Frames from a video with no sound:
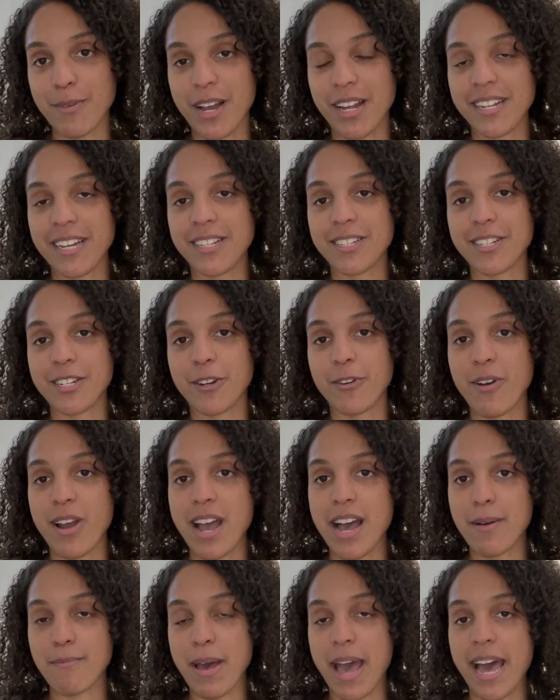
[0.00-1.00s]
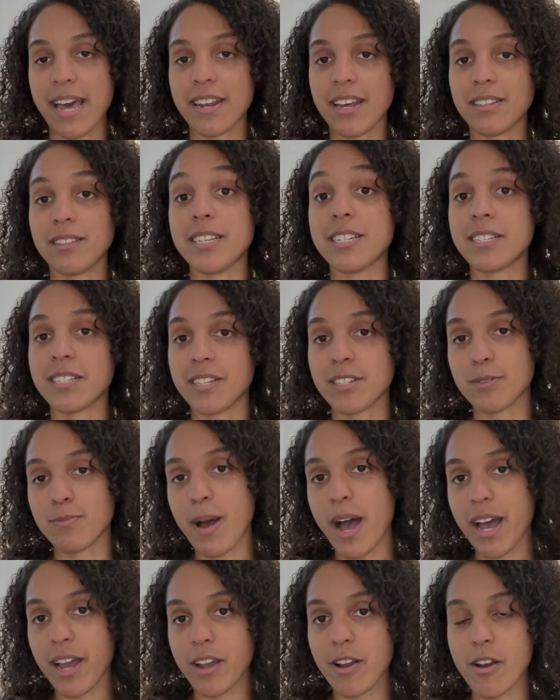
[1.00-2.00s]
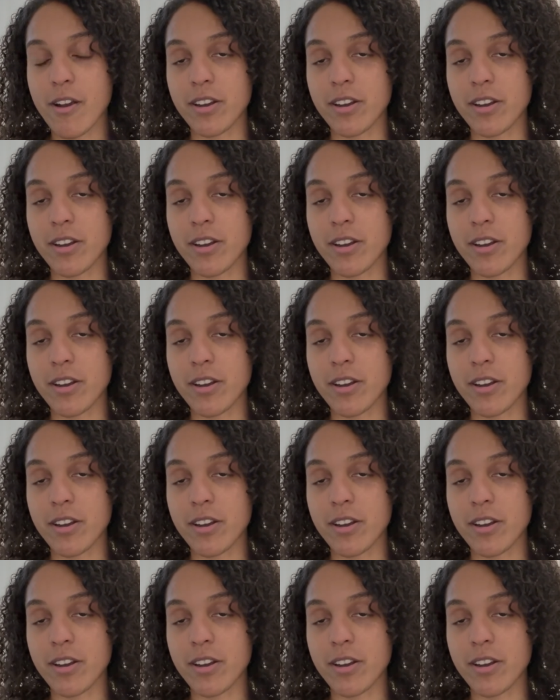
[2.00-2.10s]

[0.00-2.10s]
on Instagram at Alyssa Smyer,